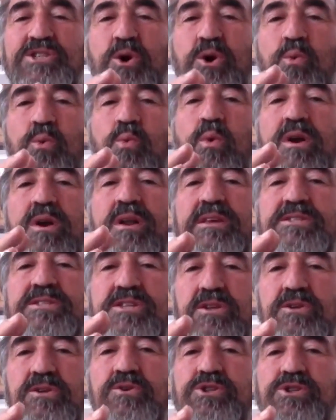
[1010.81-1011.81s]
So one of
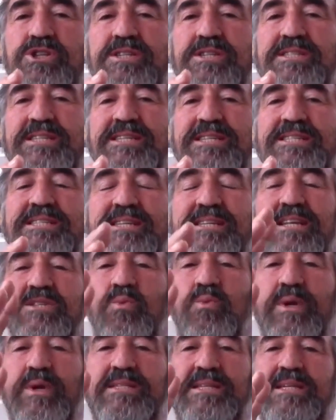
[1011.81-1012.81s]
the solutions is,
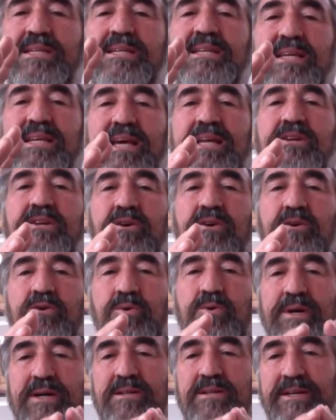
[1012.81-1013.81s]
since we didn't get
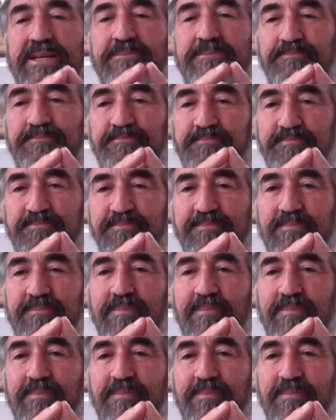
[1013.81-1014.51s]
here quickly,